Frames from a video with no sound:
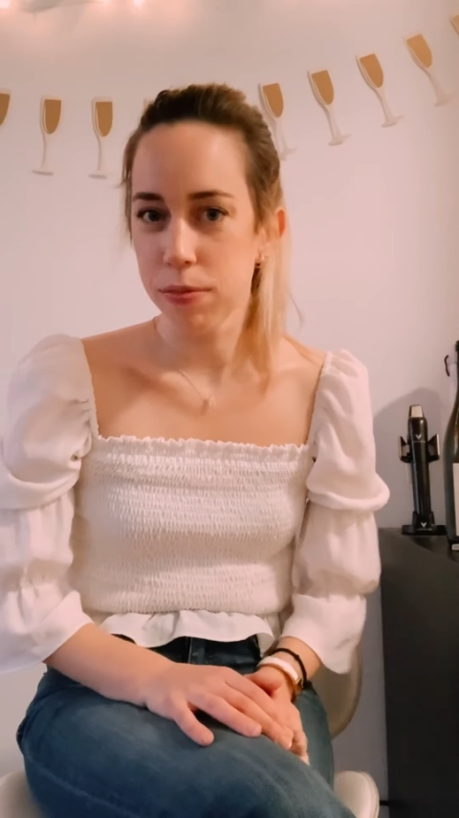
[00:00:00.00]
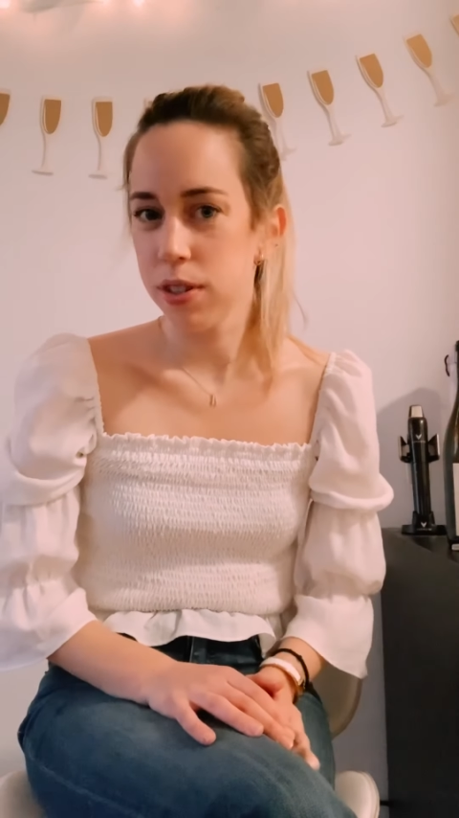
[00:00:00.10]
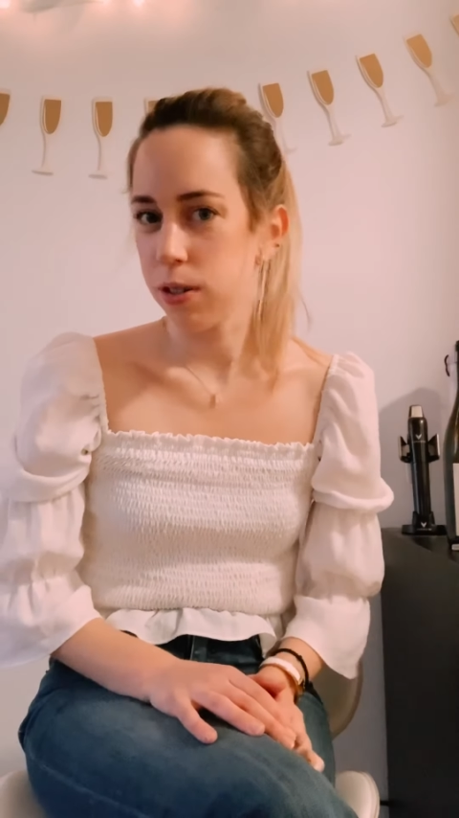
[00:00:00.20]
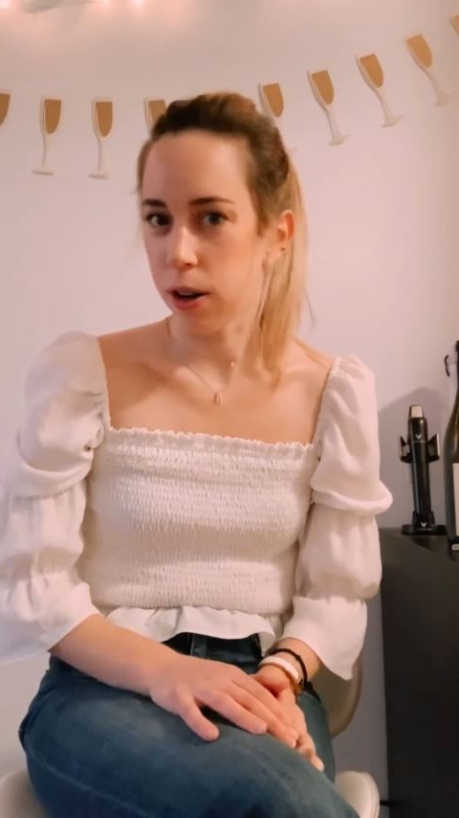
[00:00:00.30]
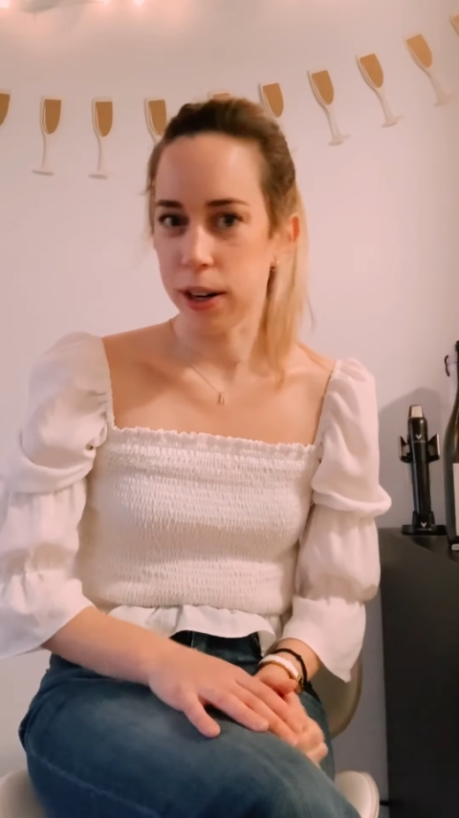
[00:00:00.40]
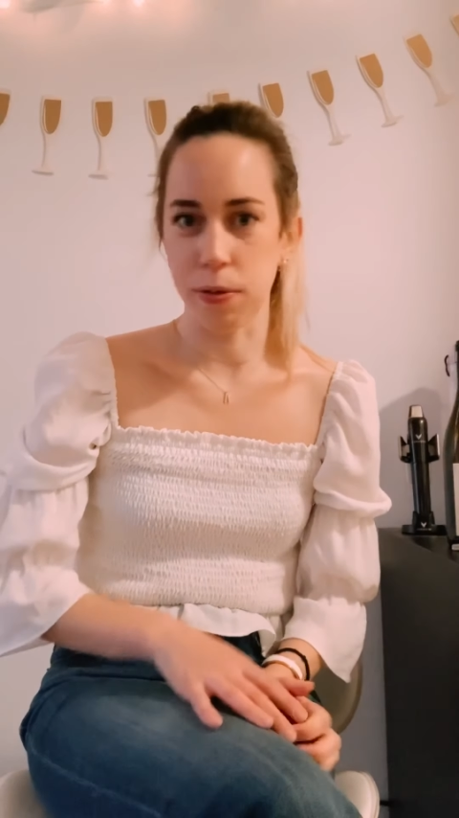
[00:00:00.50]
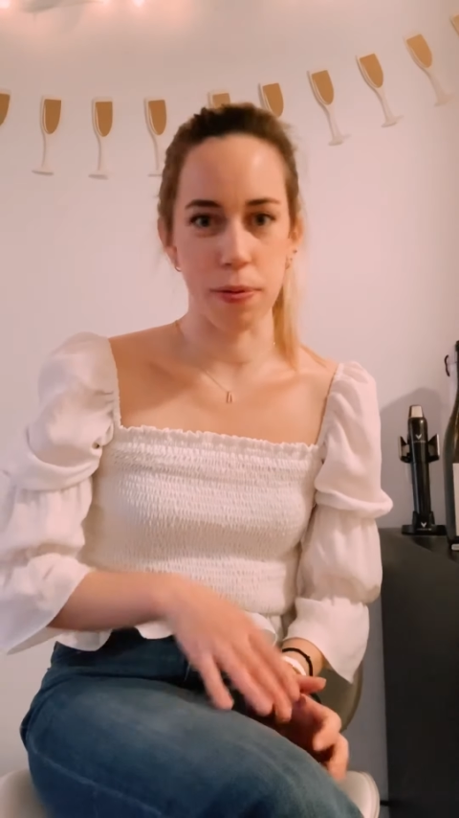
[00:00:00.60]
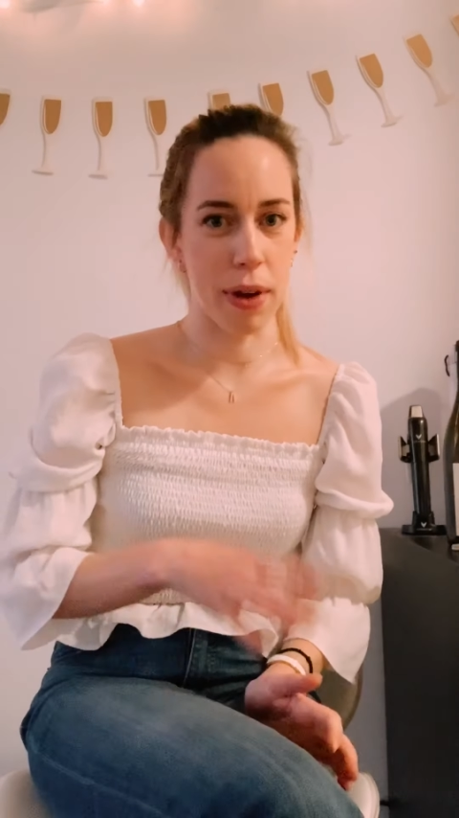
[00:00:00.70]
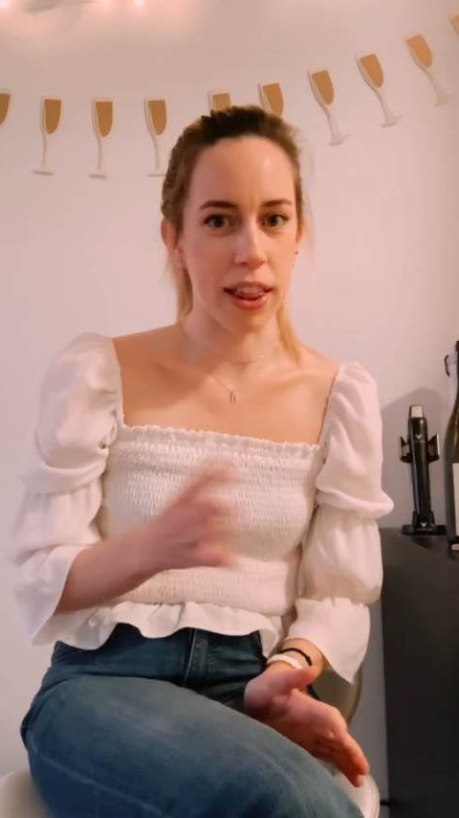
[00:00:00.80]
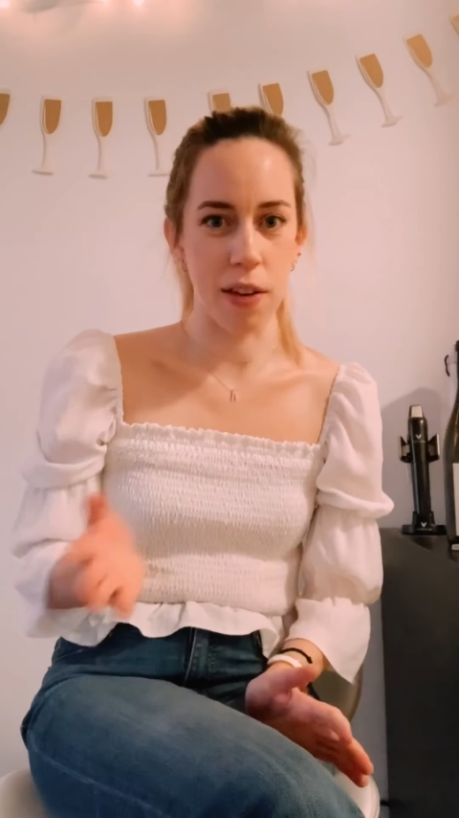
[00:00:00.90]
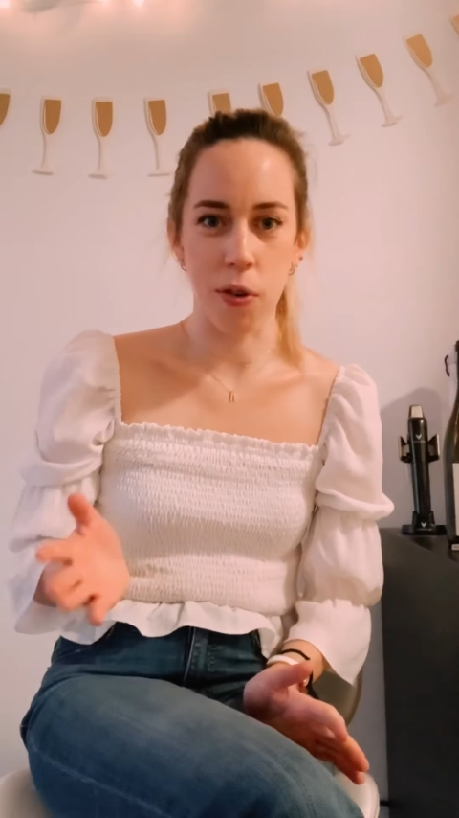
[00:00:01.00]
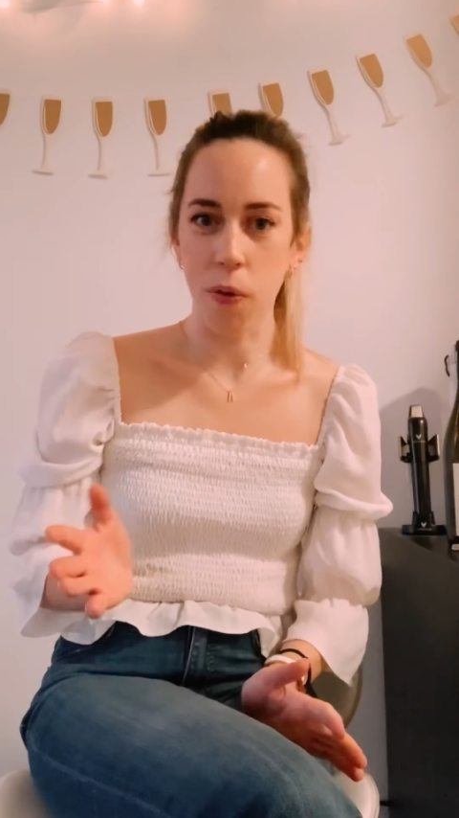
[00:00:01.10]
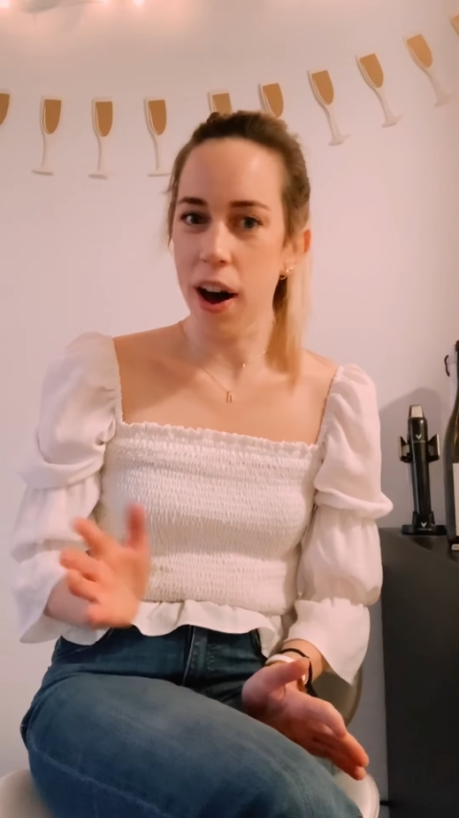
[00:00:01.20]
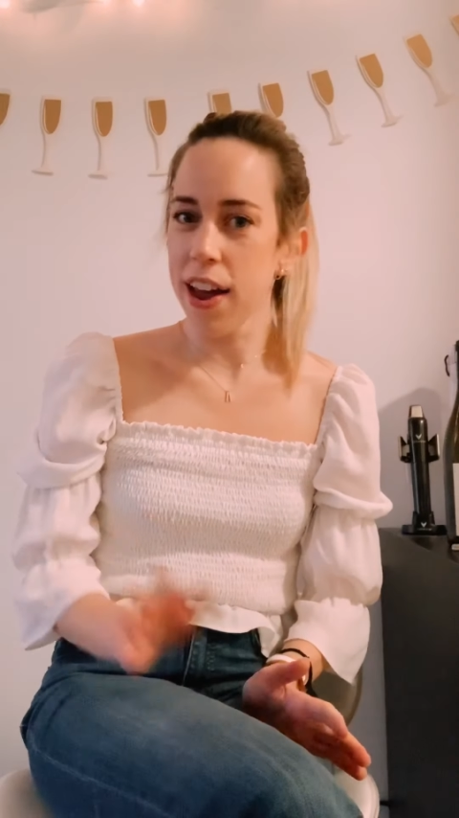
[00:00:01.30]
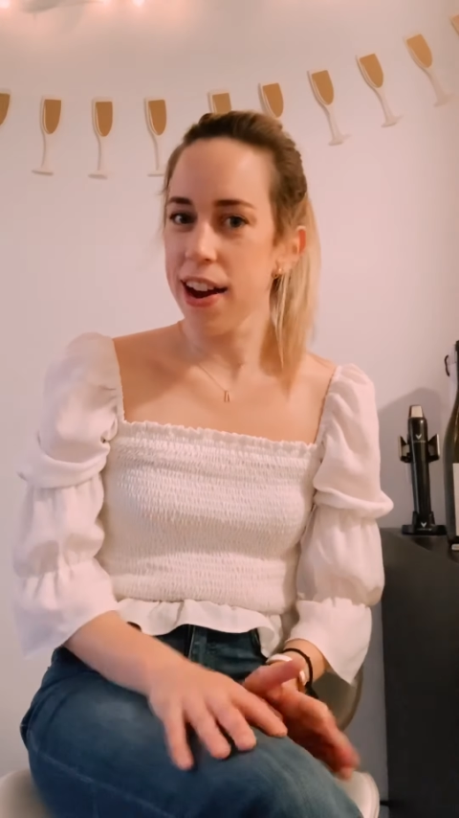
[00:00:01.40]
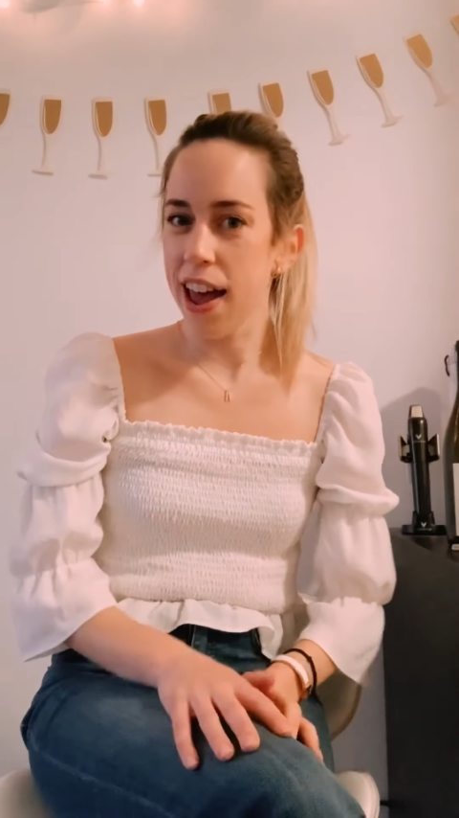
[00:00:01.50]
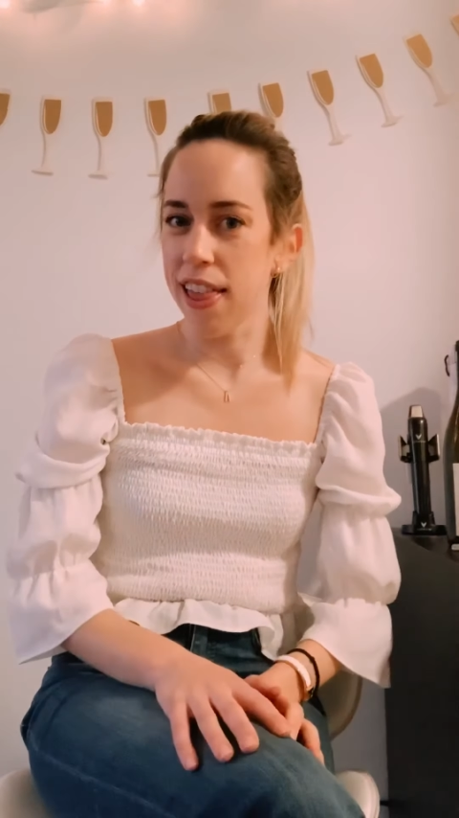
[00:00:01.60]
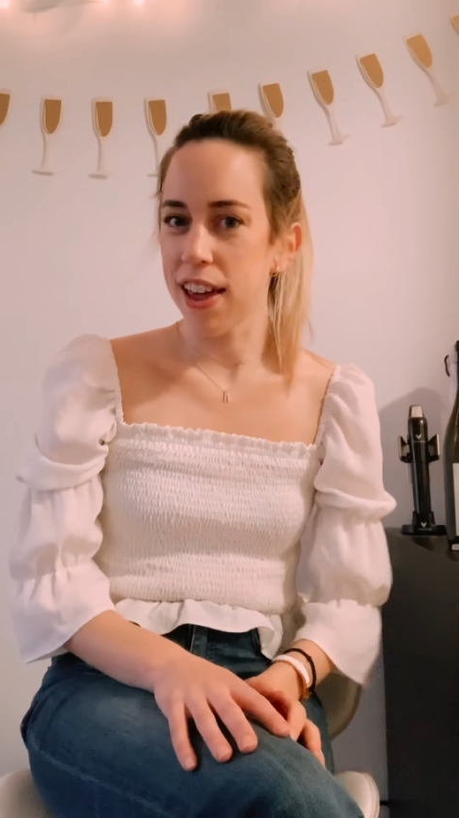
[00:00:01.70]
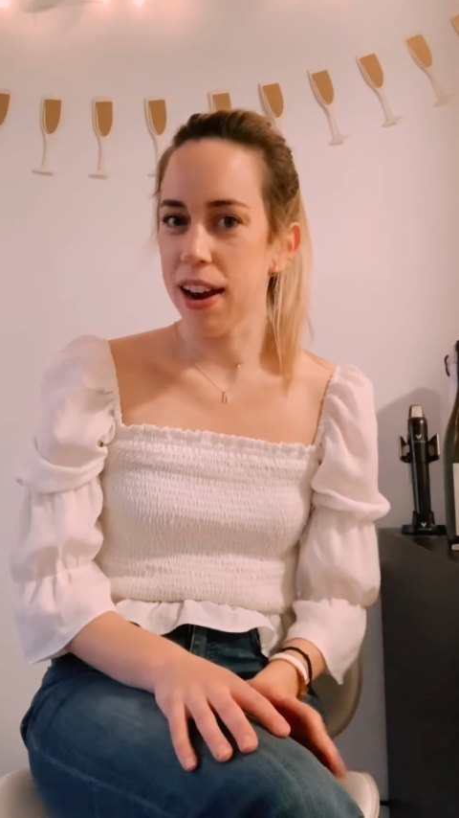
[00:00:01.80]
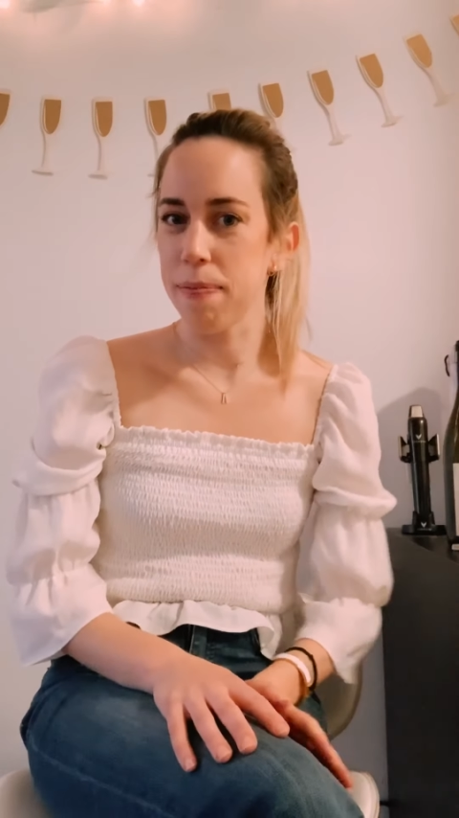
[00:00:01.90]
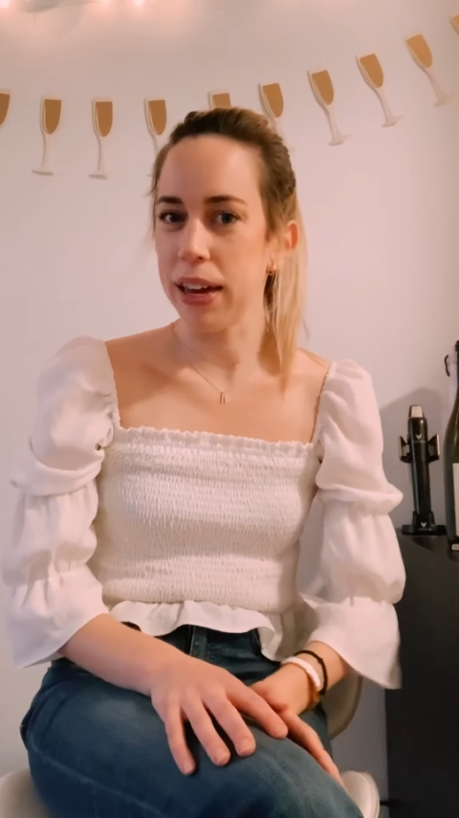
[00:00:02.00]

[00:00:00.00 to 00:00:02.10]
Started with my level 1 and then